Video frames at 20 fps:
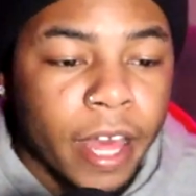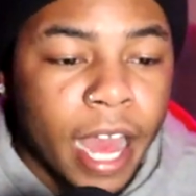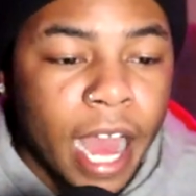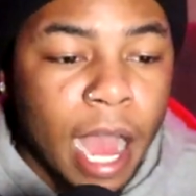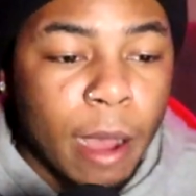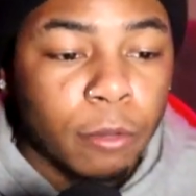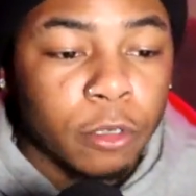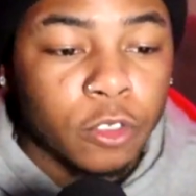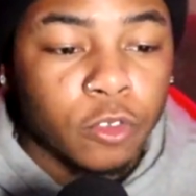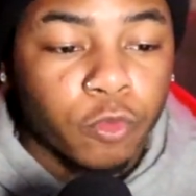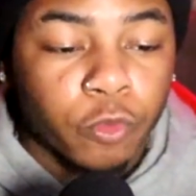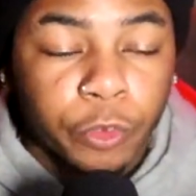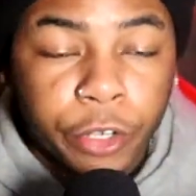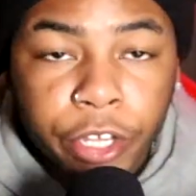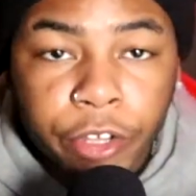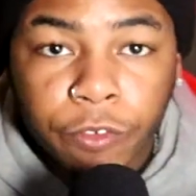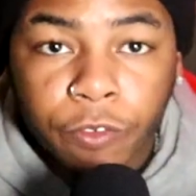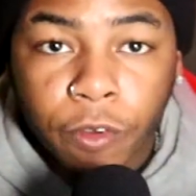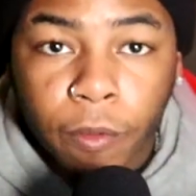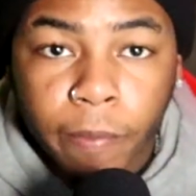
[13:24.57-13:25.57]
I was
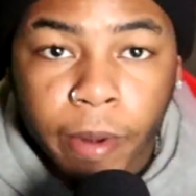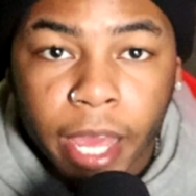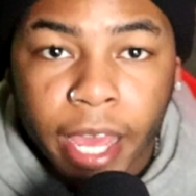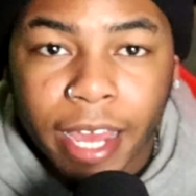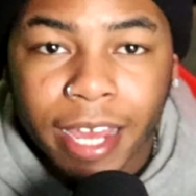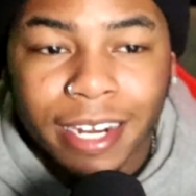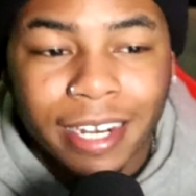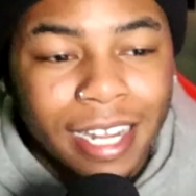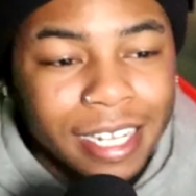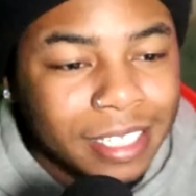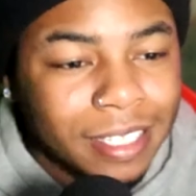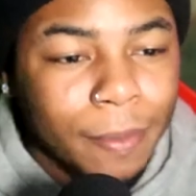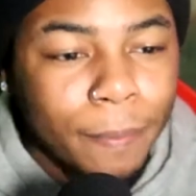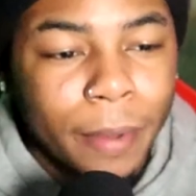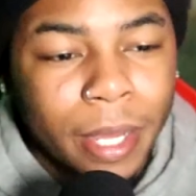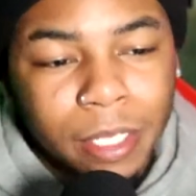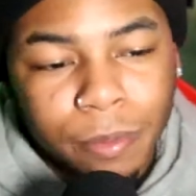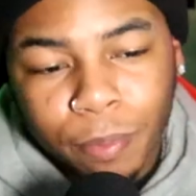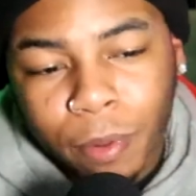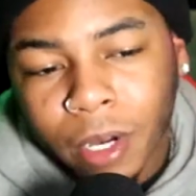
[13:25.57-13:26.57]
free from that. And that's the
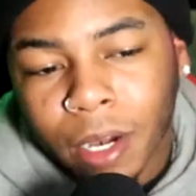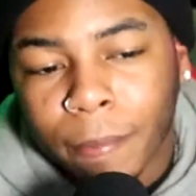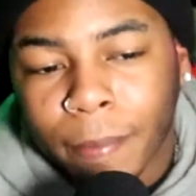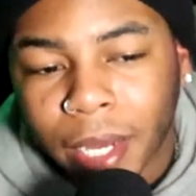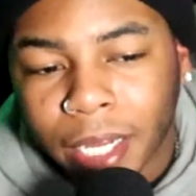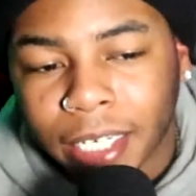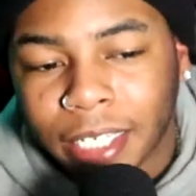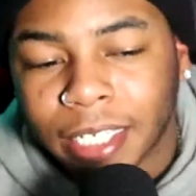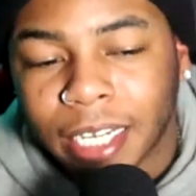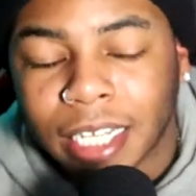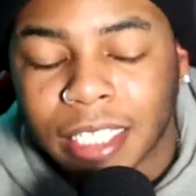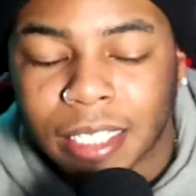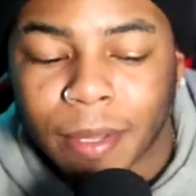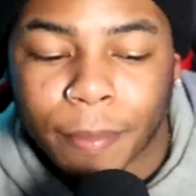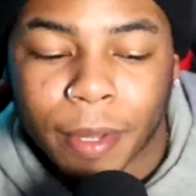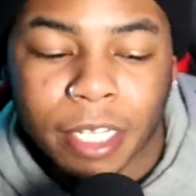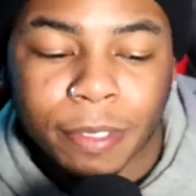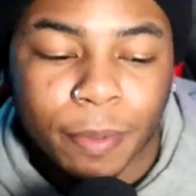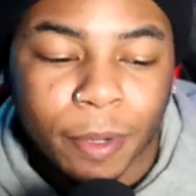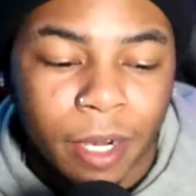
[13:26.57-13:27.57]
best part about it. And that's the
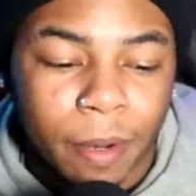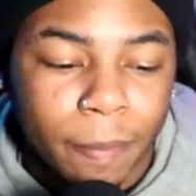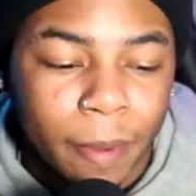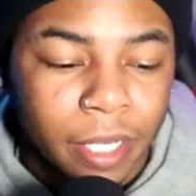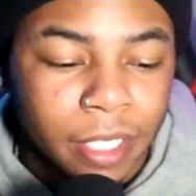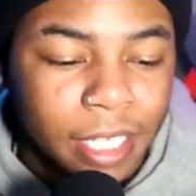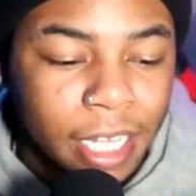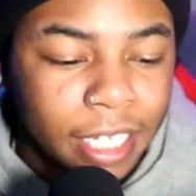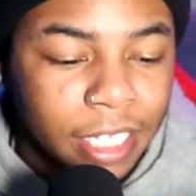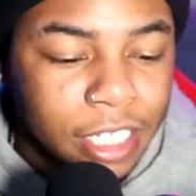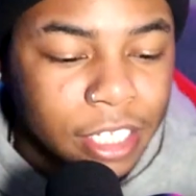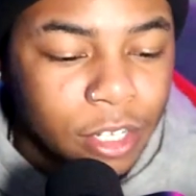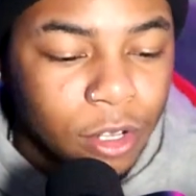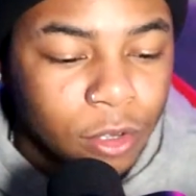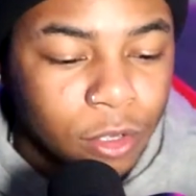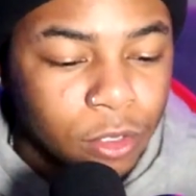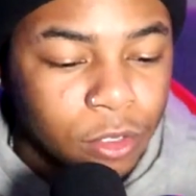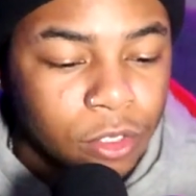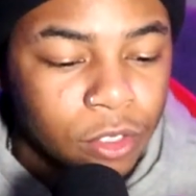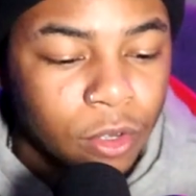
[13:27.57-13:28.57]
best part about like this
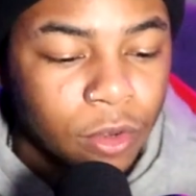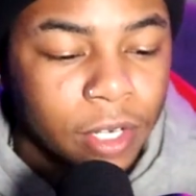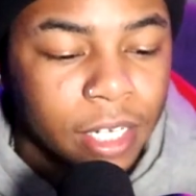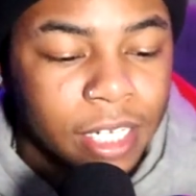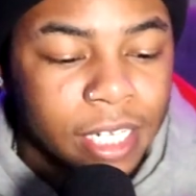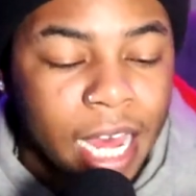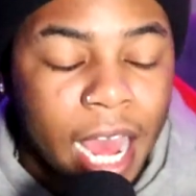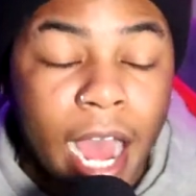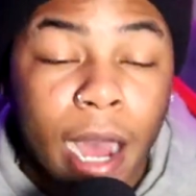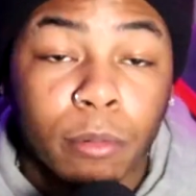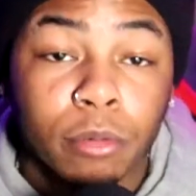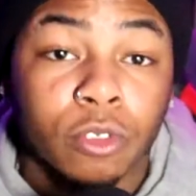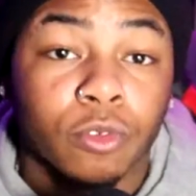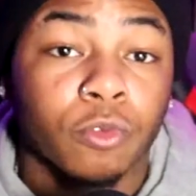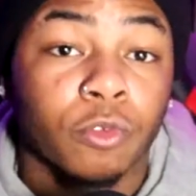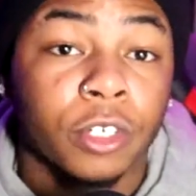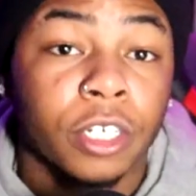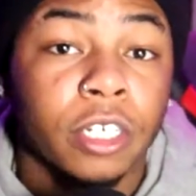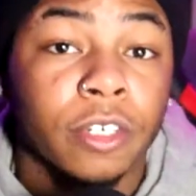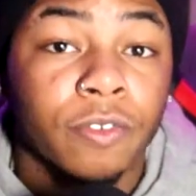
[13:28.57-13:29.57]
whole little story is that I was
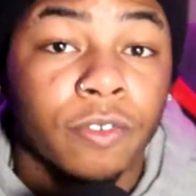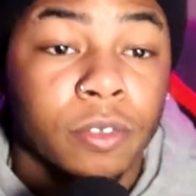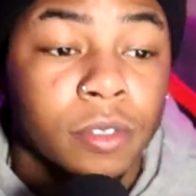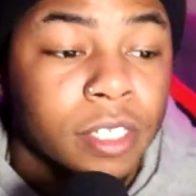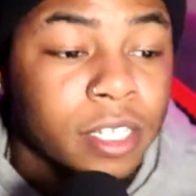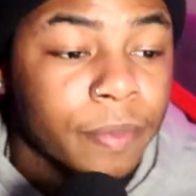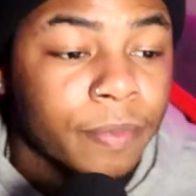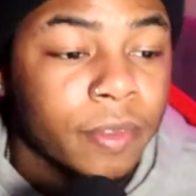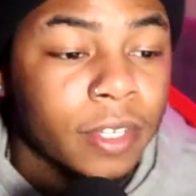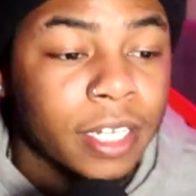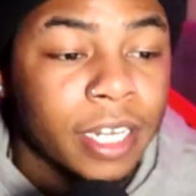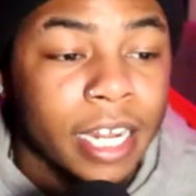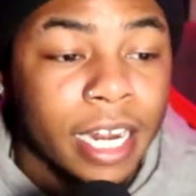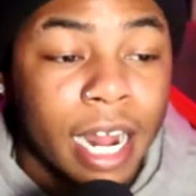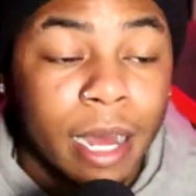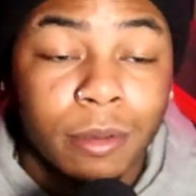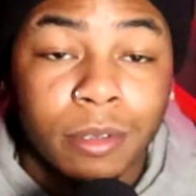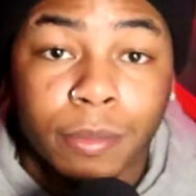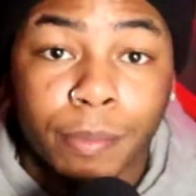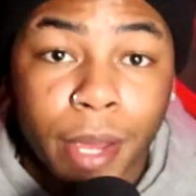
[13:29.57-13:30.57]
free from something that
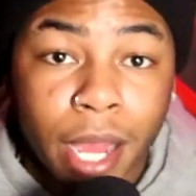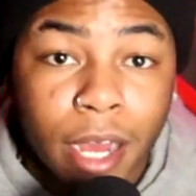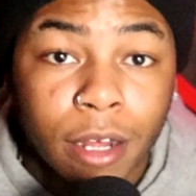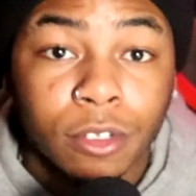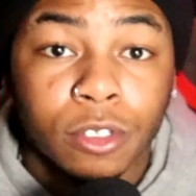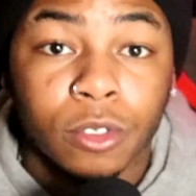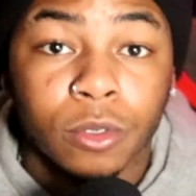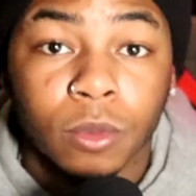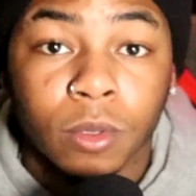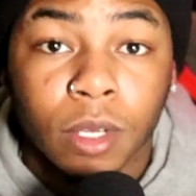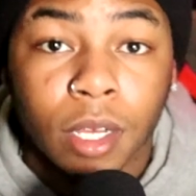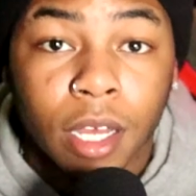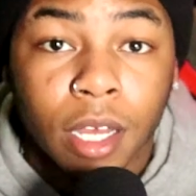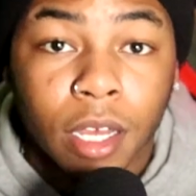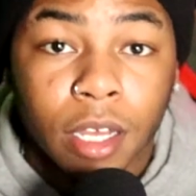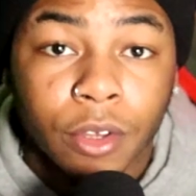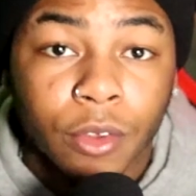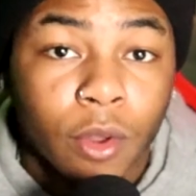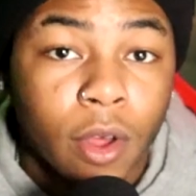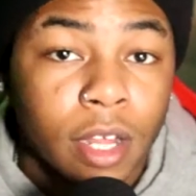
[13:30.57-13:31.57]
I was bound to. You
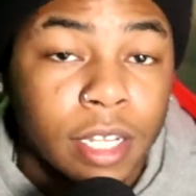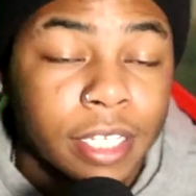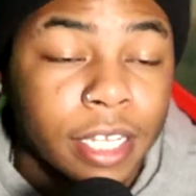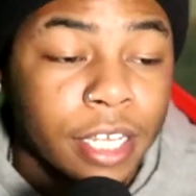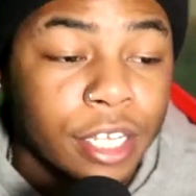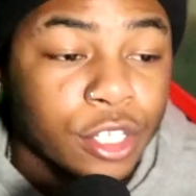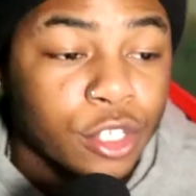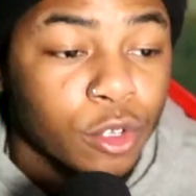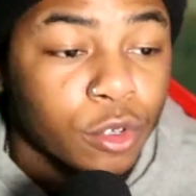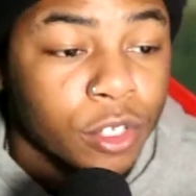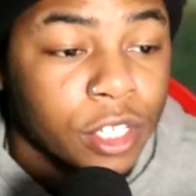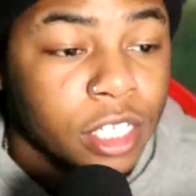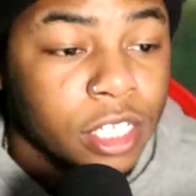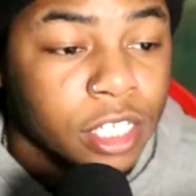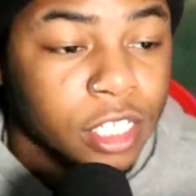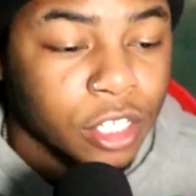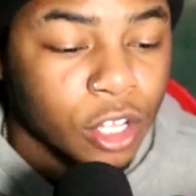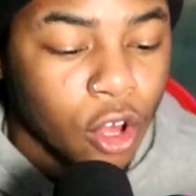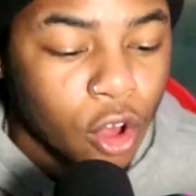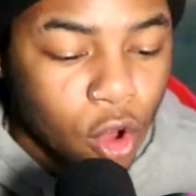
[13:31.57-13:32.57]
know what I'm saying? So this
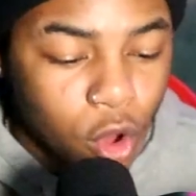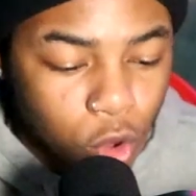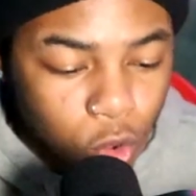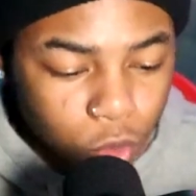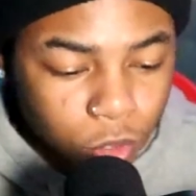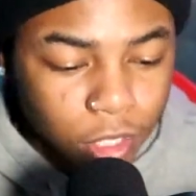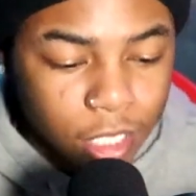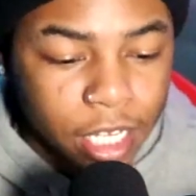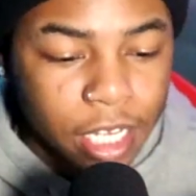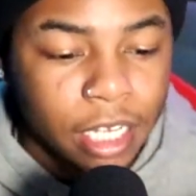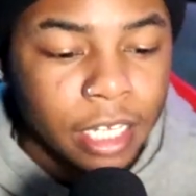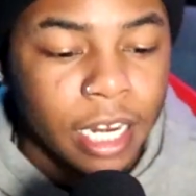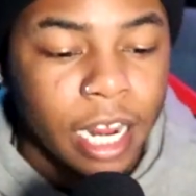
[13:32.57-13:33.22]
is the whole thing.